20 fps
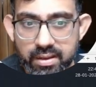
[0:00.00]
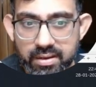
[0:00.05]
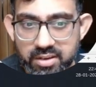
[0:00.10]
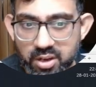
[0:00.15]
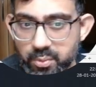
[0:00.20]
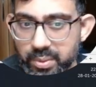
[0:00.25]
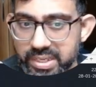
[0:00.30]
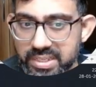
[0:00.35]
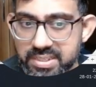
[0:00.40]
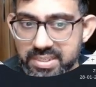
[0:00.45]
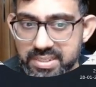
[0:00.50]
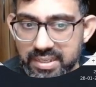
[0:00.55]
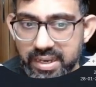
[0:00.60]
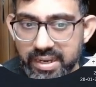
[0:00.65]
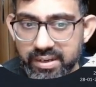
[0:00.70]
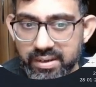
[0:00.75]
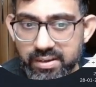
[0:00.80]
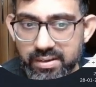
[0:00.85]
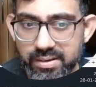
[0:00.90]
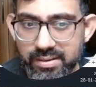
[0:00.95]
Now we can
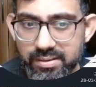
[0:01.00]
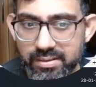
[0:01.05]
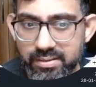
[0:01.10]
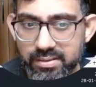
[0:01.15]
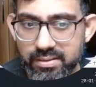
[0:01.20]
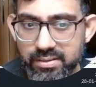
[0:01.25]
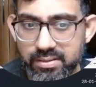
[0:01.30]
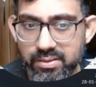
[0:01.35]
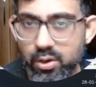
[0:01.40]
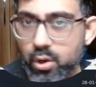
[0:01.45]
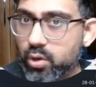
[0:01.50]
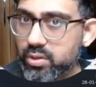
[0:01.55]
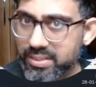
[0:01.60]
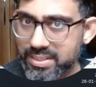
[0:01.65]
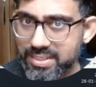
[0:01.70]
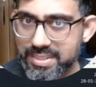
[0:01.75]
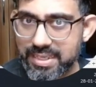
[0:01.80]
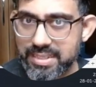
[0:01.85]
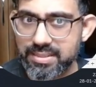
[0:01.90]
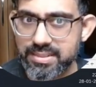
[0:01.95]
select all the
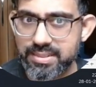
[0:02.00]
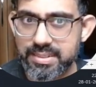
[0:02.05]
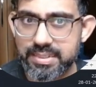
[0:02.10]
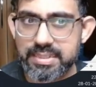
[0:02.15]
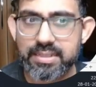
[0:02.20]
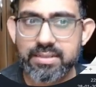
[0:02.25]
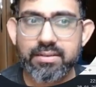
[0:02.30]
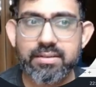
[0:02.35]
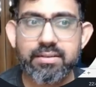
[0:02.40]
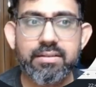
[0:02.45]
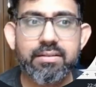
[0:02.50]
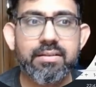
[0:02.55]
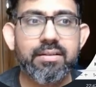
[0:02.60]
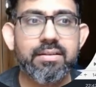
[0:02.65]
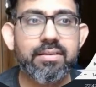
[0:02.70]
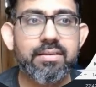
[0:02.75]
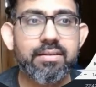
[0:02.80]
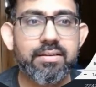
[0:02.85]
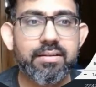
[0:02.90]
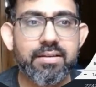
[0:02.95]
cells,
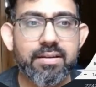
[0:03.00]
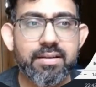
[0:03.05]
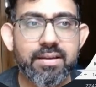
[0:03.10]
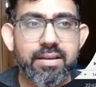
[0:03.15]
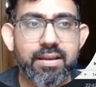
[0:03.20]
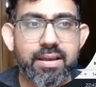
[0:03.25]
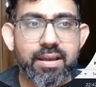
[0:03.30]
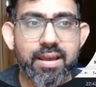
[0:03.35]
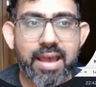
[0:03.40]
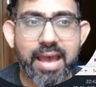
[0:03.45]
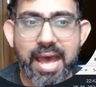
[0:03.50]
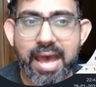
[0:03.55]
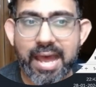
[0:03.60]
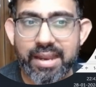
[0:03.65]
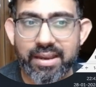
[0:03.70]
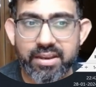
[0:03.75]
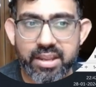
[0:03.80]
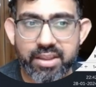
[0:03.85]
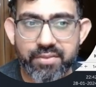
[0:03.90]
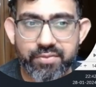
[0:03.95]

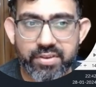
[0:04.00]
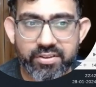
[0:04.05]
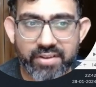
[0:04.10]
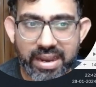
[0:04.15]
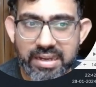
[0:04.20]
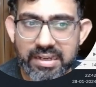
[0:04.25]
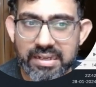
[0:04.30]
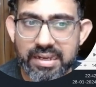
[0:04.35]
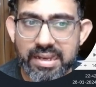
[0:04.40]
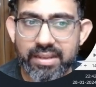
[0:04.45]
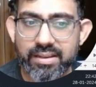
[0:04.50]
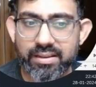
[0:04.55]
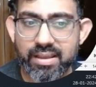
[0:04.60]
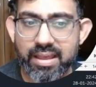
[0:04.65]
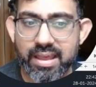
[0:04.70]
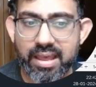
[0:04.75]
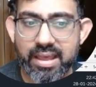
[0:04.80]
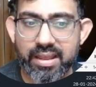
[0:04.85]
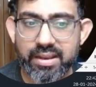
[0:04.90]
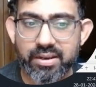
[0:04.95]
and if we right click
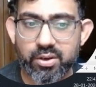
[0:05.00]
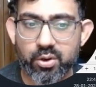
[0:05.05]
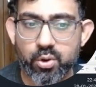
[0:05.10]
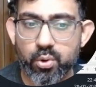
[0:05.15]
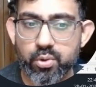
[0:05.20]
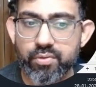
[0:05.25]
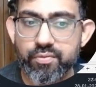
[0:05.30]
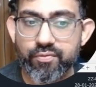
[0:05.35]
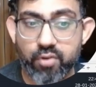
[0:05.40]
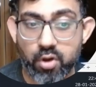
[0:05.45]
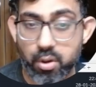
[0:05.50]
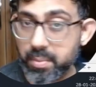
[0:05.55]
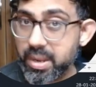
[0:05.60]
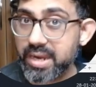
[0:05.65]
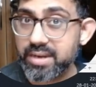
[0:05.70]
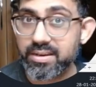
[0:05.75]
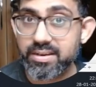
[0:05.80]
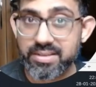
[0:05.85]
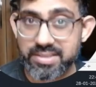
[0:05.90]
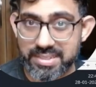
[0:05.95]
and go to
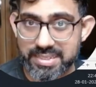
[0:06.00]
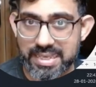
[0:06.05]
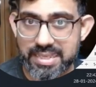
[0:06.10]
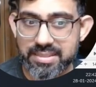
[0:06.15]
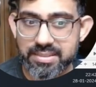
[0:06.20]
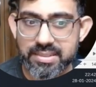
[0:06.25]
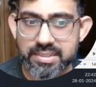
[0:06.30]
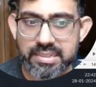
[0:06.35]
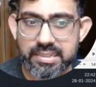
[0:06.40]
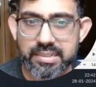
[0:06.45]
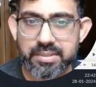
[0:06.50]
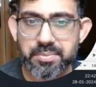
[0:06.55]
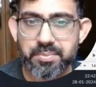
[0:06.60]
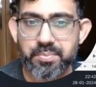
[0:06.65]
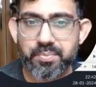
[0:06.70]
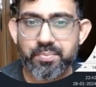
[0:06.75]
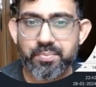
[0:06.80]
format cells,